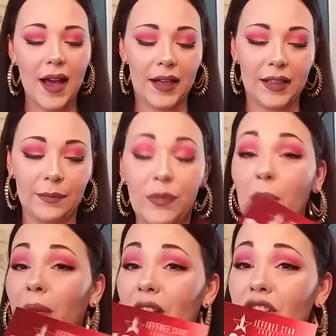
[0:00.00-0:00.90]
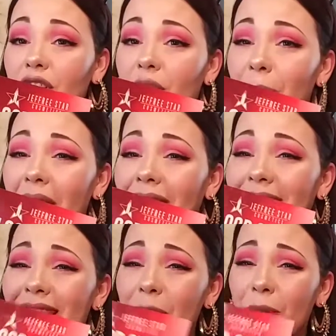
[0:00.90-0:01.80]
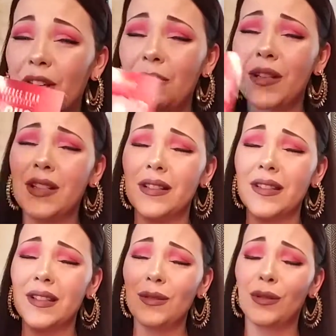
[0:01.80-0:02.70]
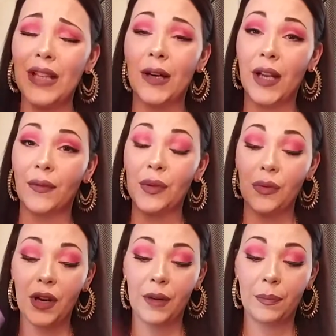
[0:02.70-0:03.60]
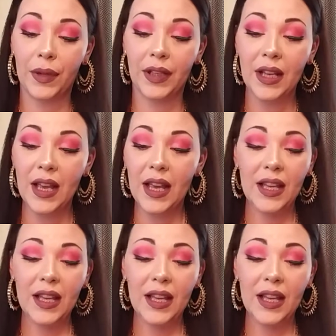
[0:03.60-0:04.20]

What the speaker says: The Bloodsugar palette is pretty much sold out everywhere, but